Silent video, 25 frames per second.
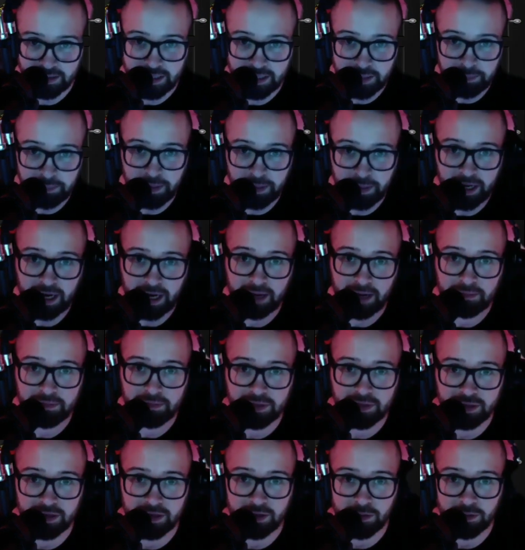
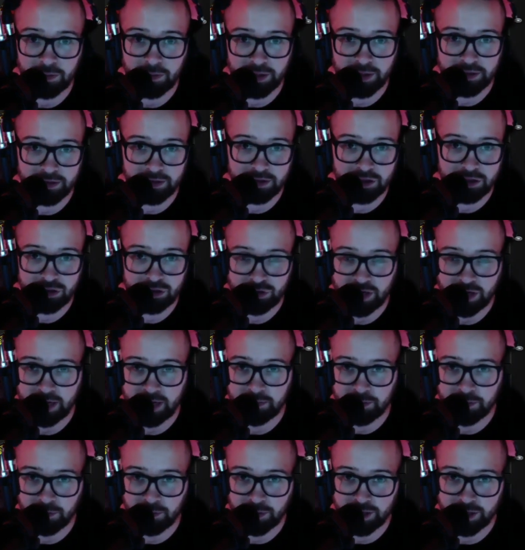whether it's trap
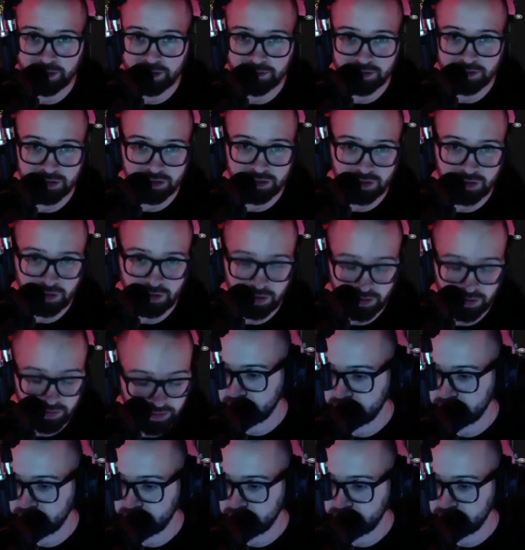or whatever it's called.